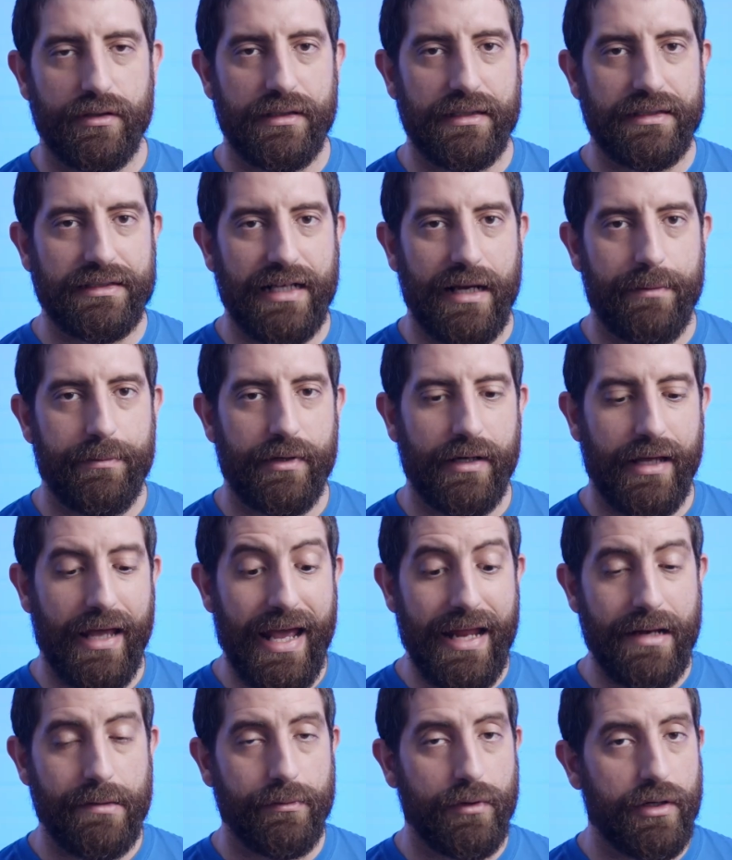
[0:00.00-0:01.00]
this camera
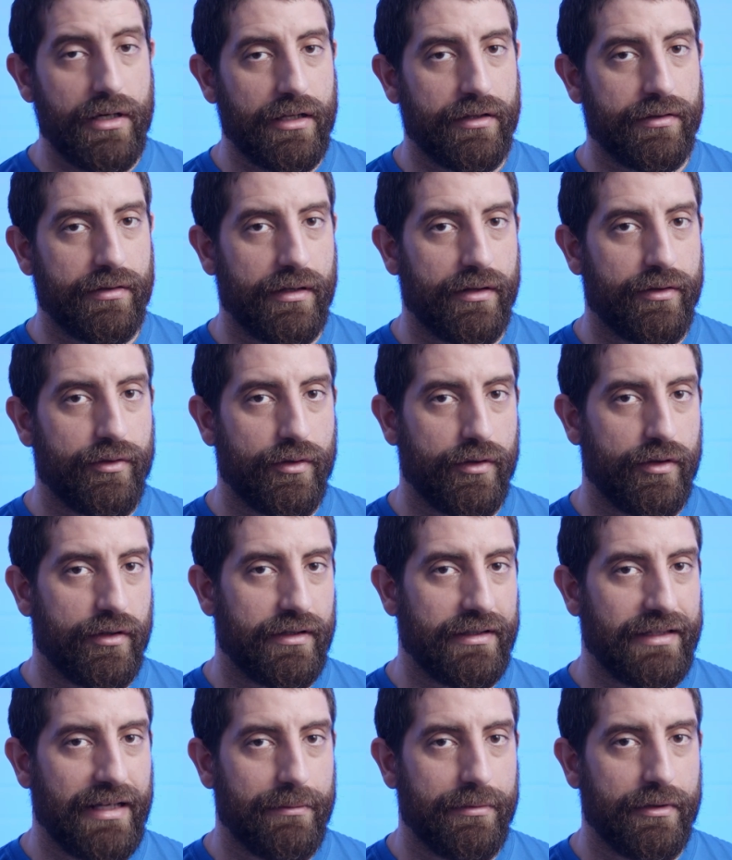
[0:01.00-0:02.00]
and monitor it through your
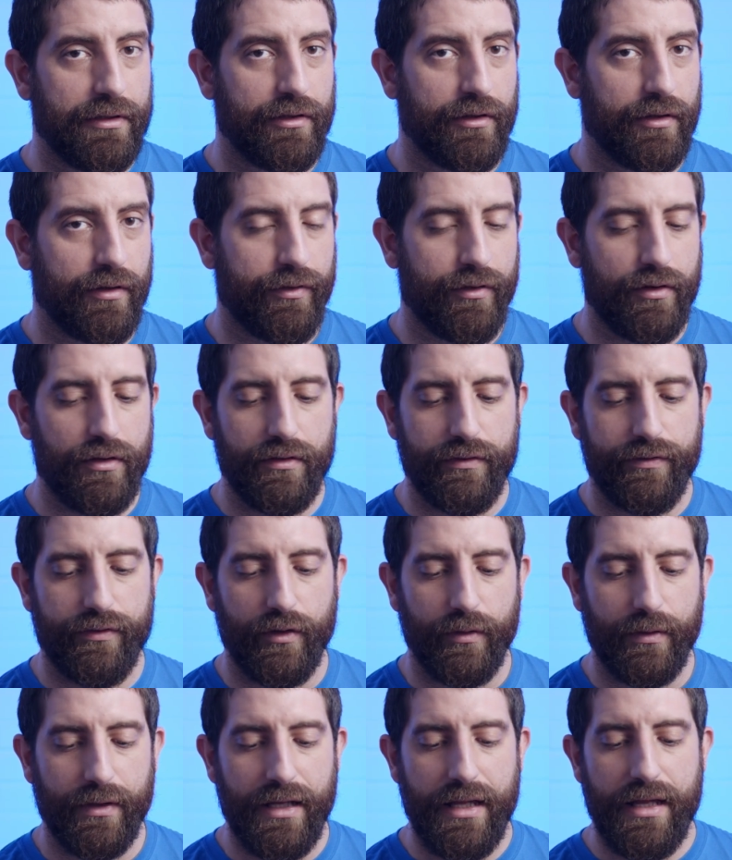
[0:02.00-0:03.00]
tablet or through your
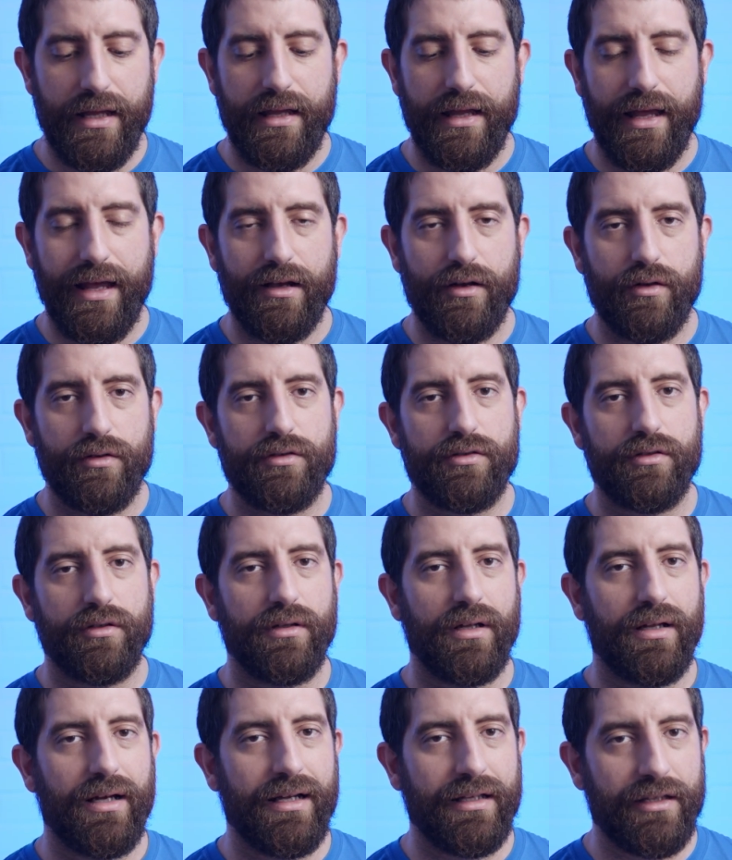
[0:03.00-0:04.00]
phone and
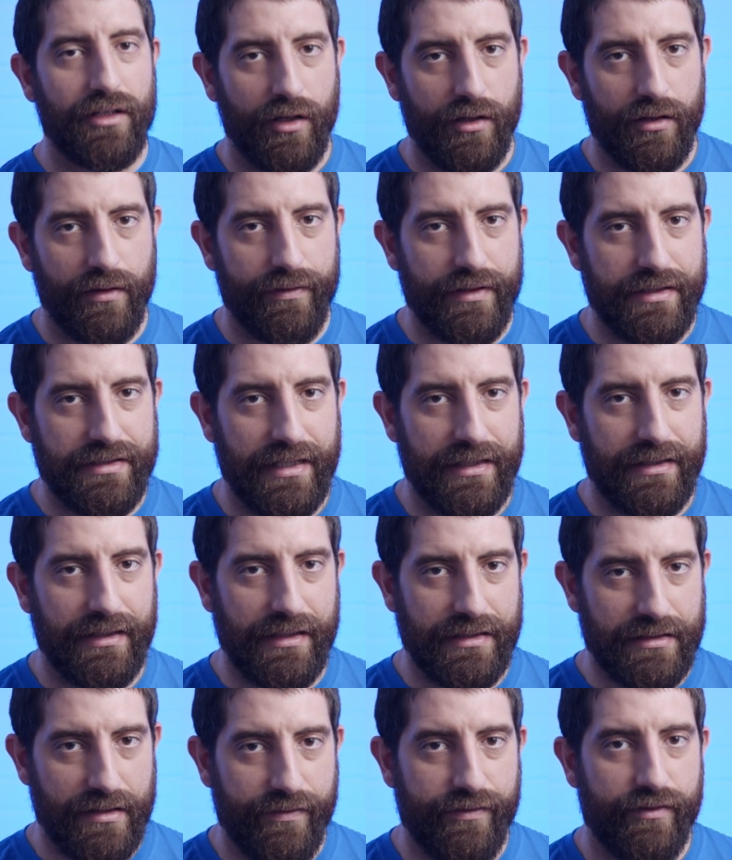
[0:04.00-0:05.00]
control a ton of the
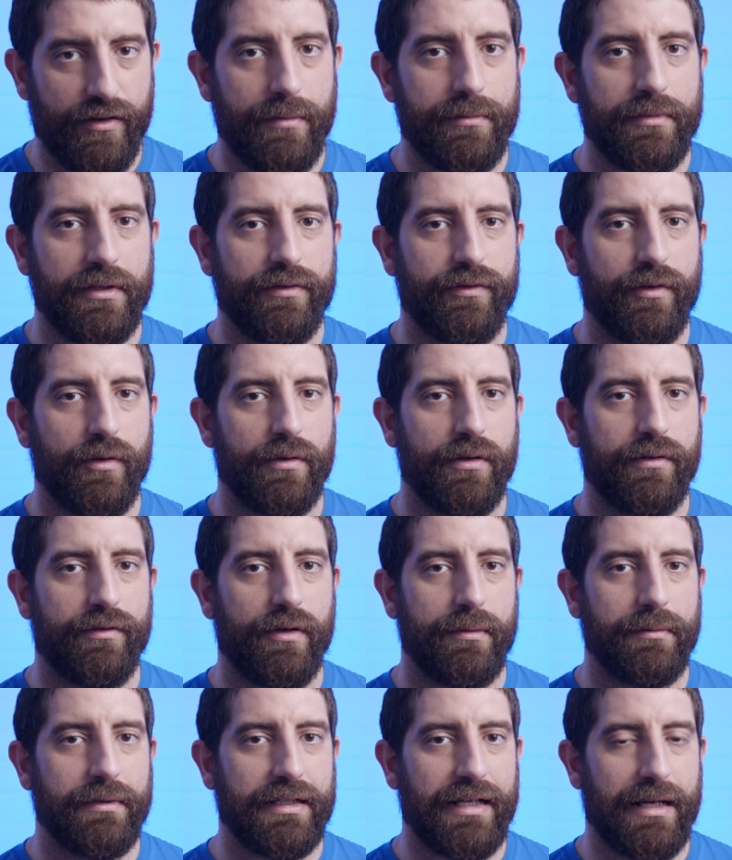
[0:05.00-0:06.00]
settings from the phone or
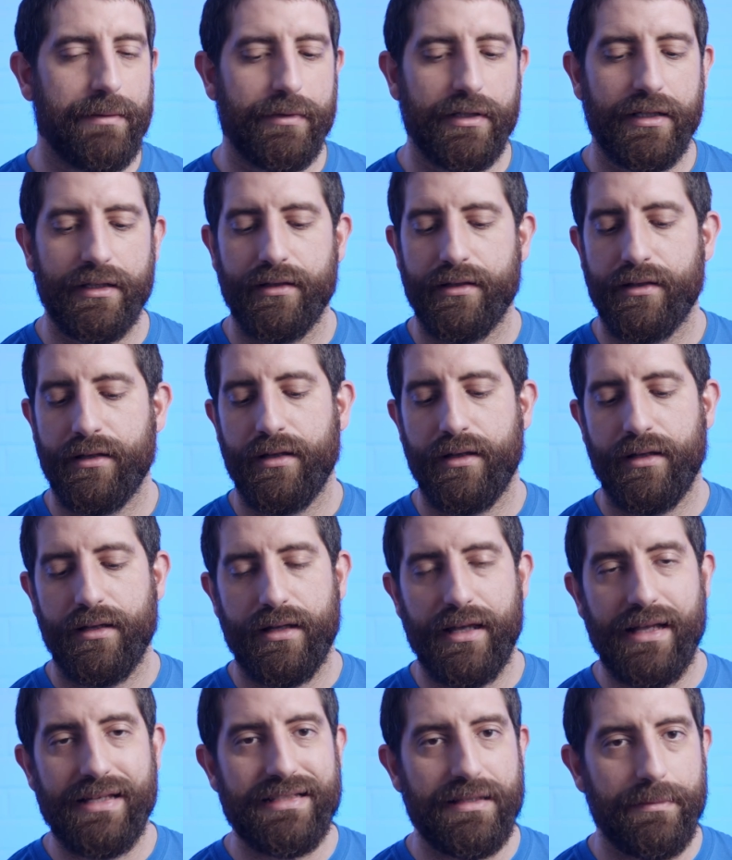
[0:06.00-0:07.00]
from the camera.
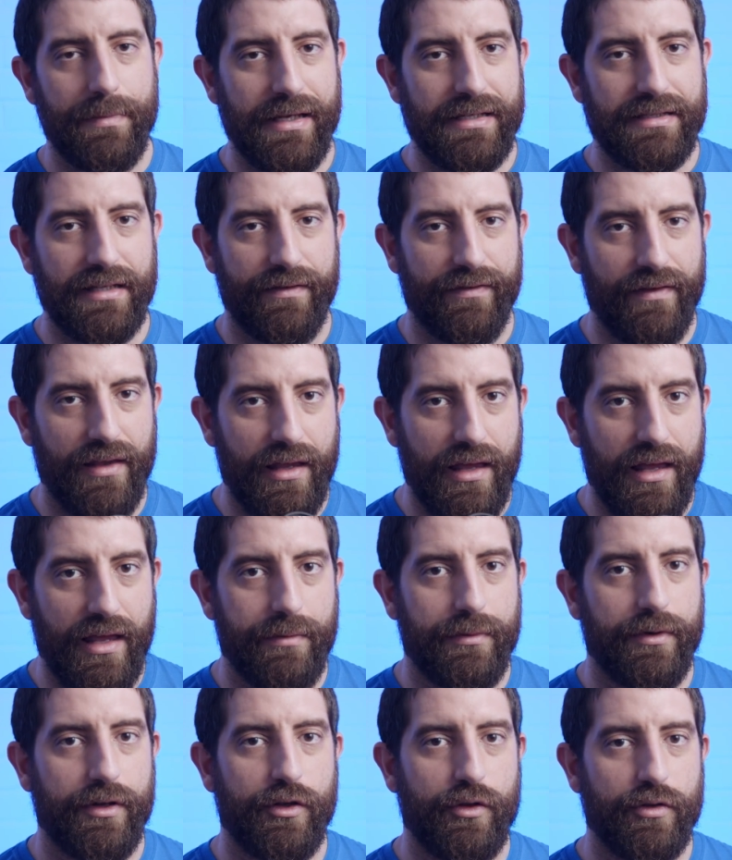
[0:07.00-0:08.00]
It's the best I've
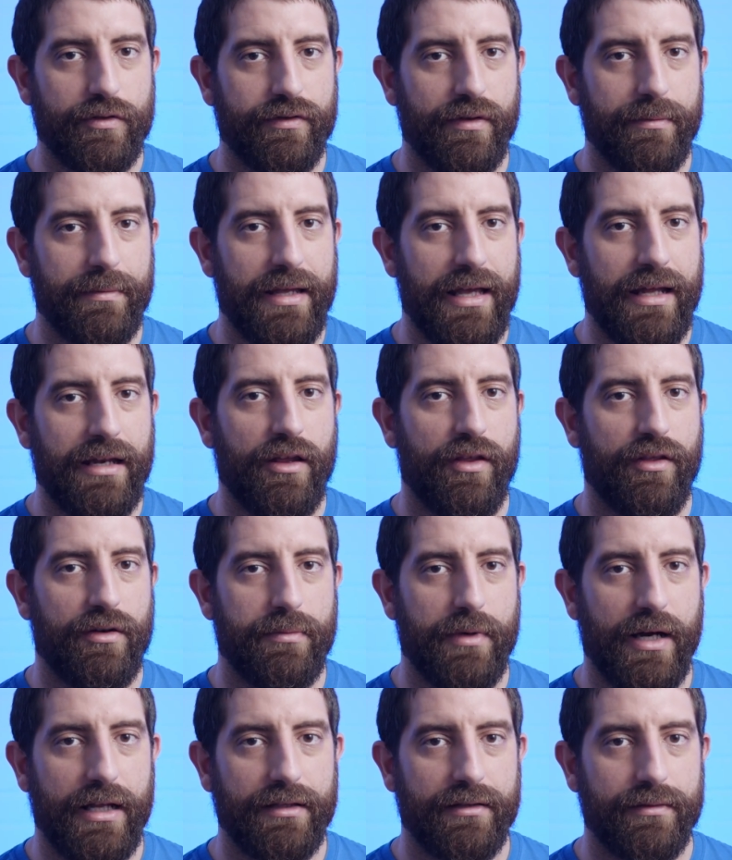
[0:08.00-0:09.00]
ever used from any other
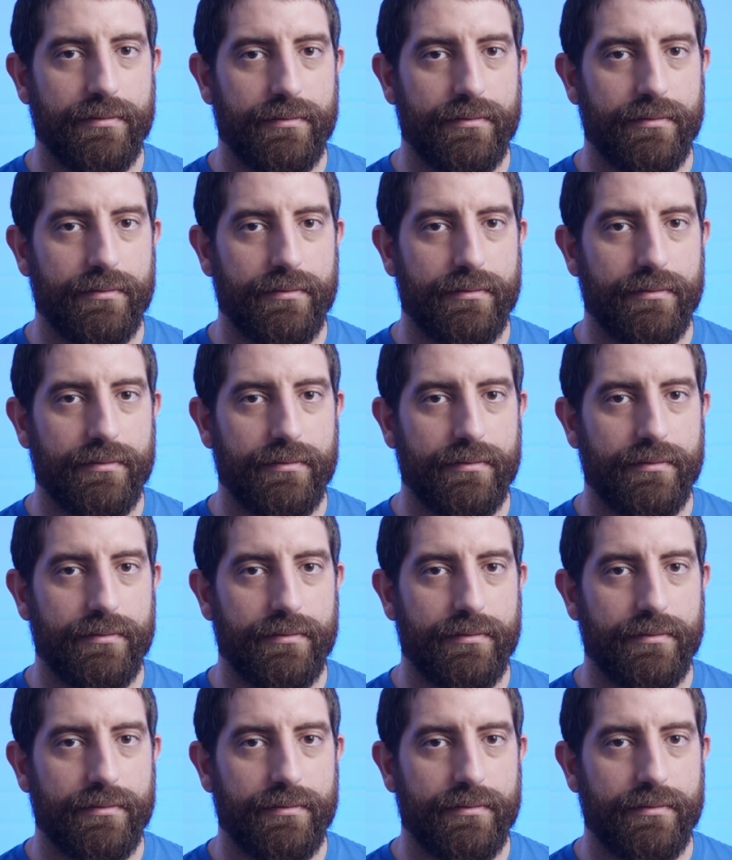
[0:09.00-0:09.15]
brand.